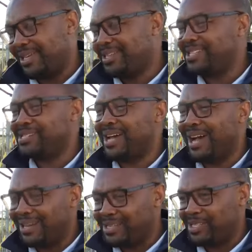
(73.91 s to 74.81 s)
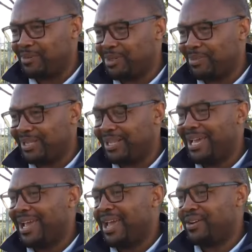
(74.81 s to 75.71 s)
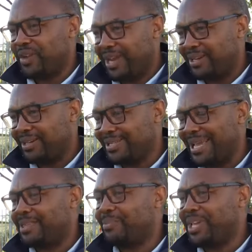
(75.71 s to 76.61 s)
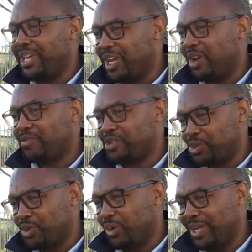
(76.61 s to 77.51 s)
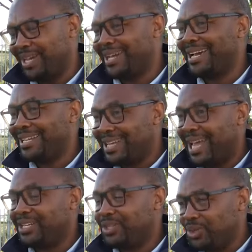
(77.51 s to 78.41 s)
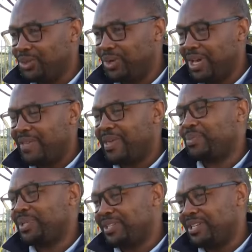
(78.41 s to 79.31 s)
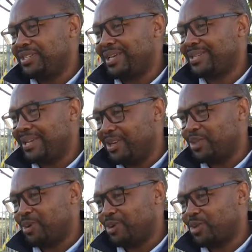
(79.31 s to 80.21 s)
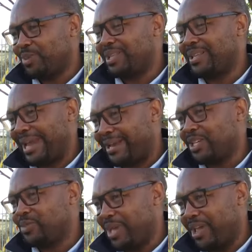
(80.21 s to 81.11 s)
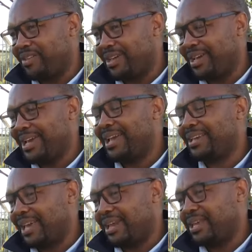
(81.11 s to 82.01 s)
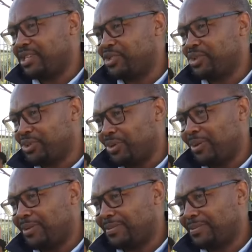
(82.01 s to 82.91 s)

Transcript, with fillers: It is just unacceptable and reckless at the beginning of the school year, day two, that we see such irresponsible and reckless behavior in getting kids to school.